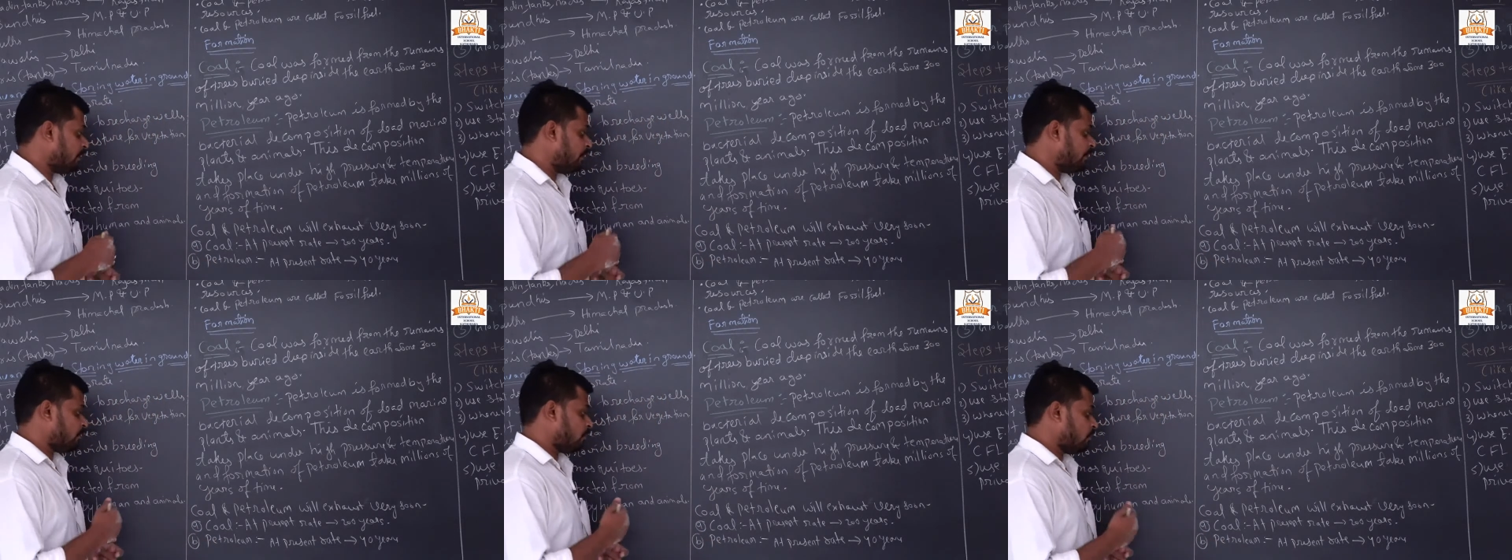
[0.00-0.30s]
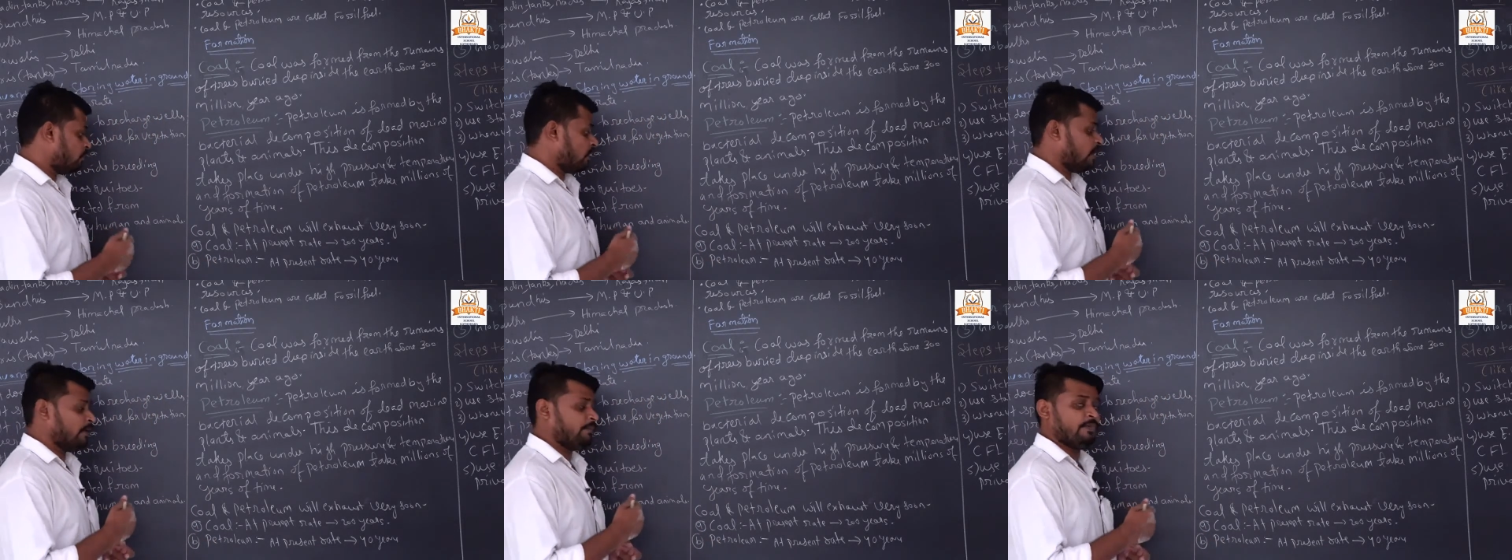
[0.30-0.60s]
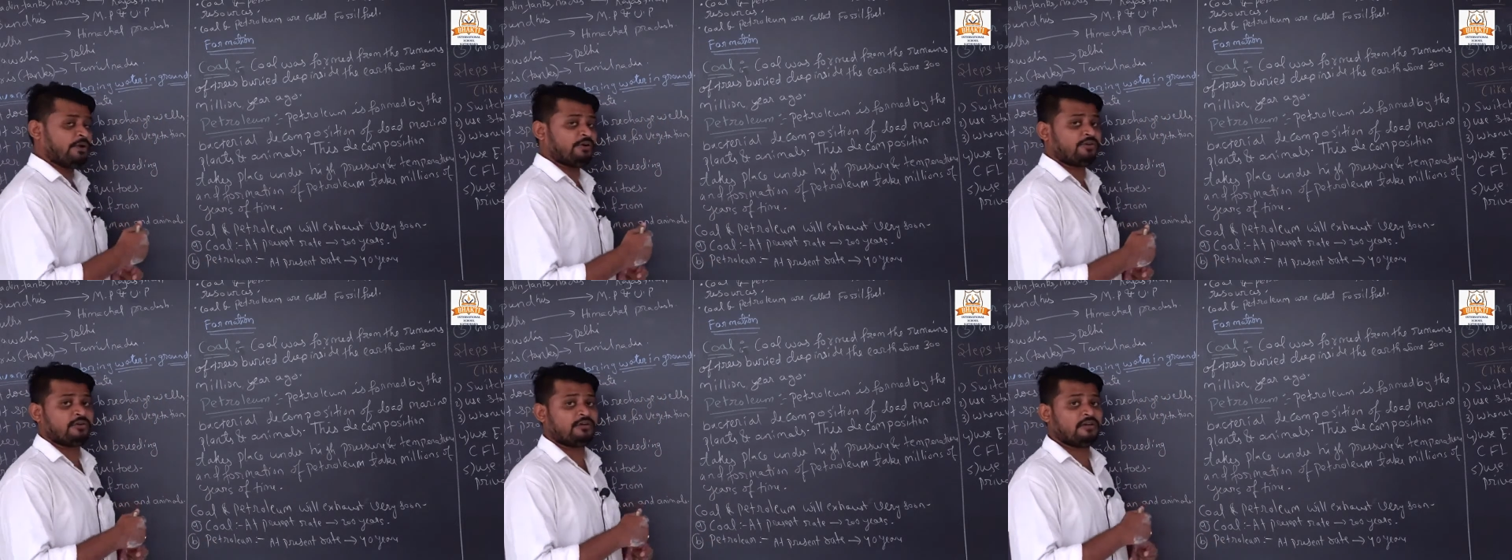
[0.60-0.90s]
coal and
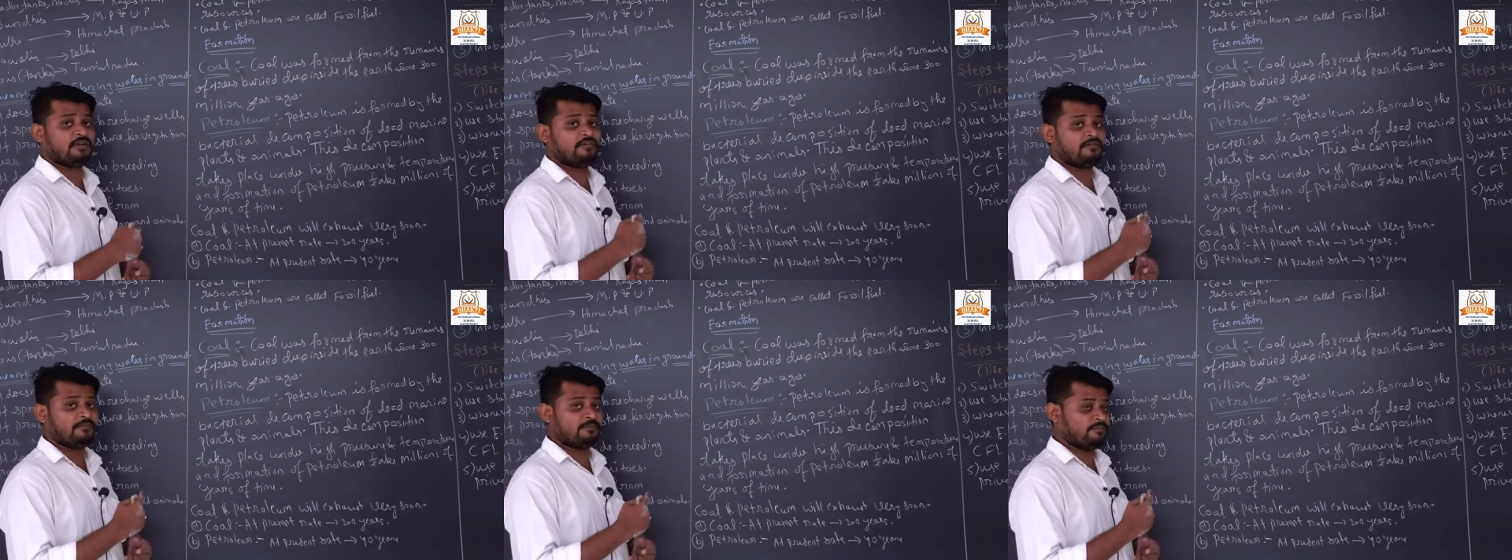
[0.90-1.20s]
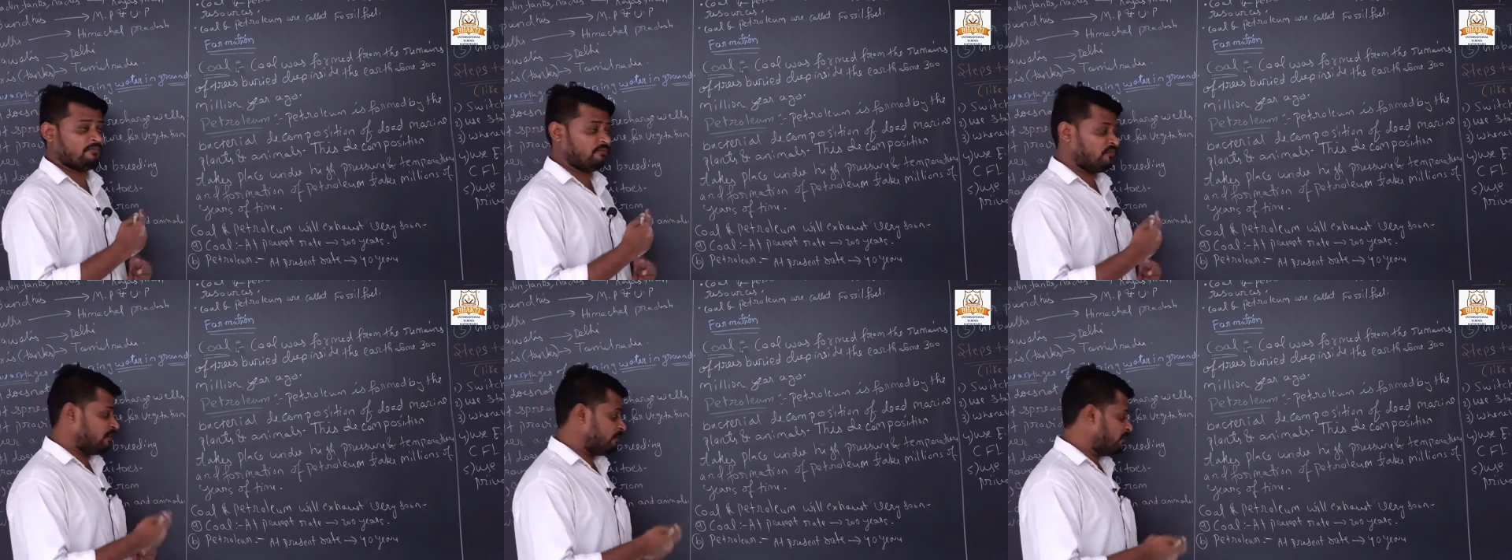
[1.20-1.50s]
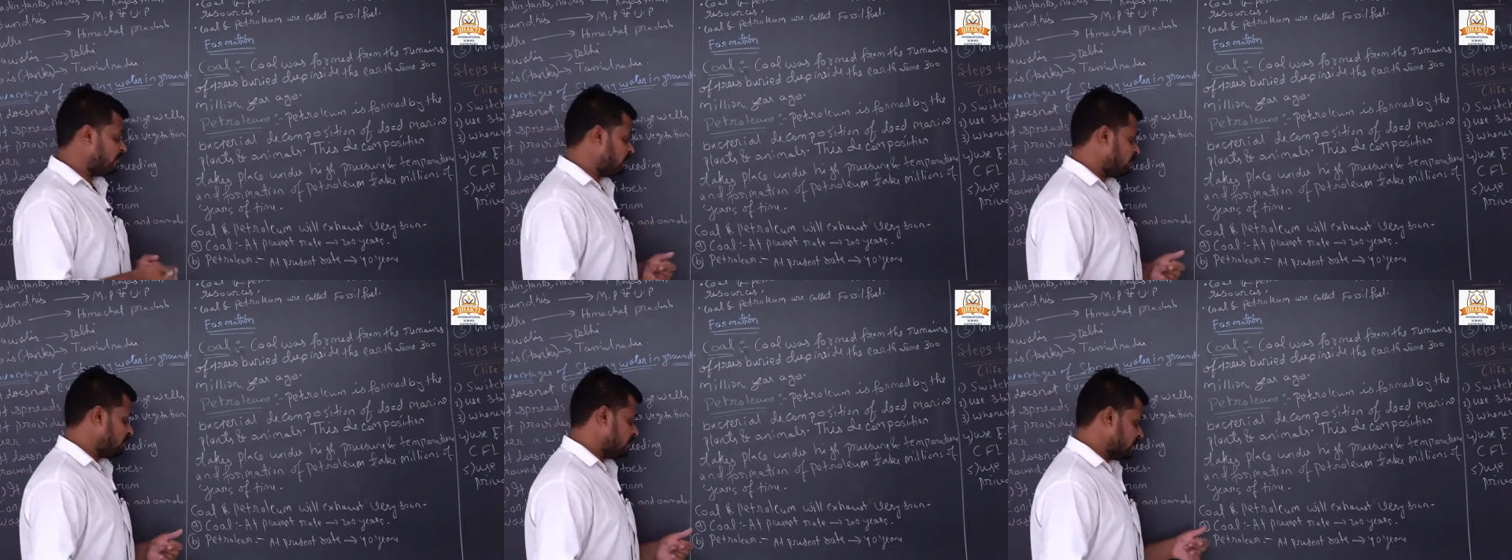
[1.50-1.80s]
petroleum will
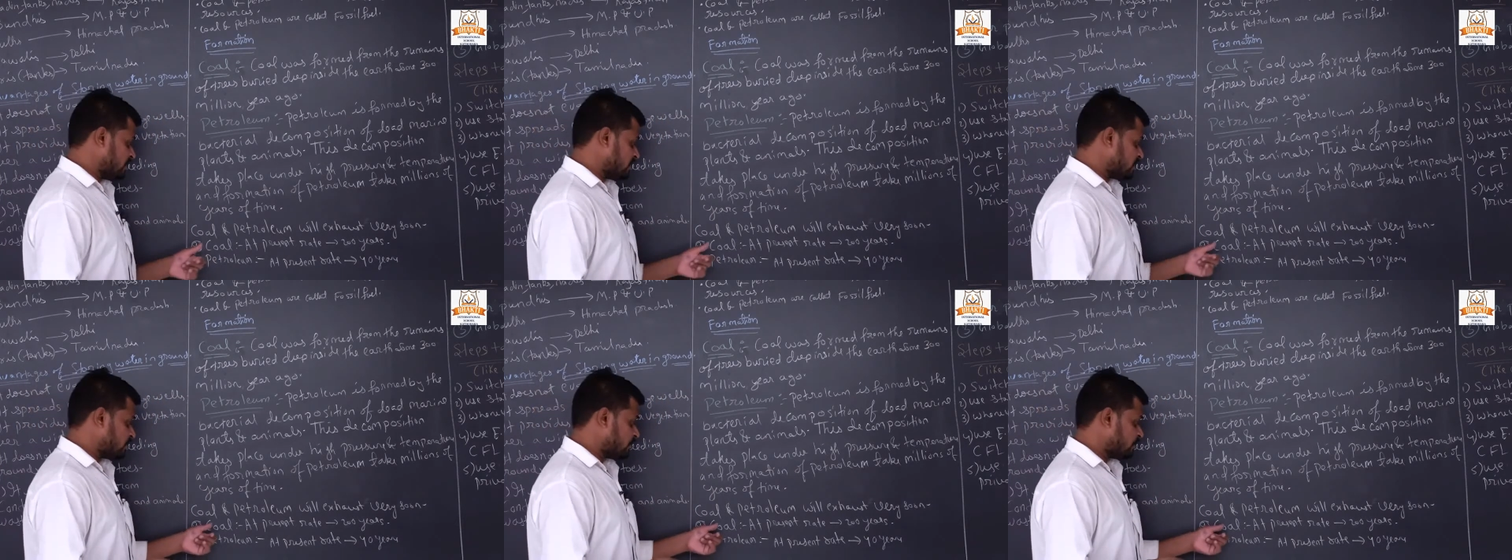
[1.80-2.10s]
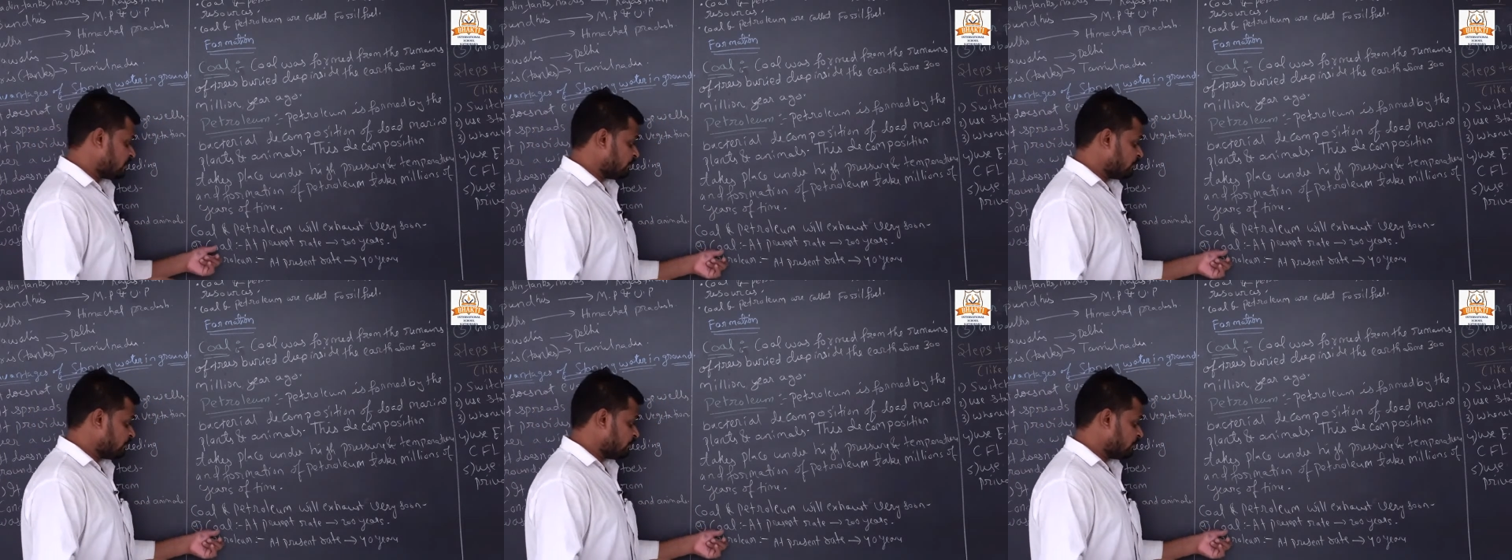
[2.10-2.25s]
be finished?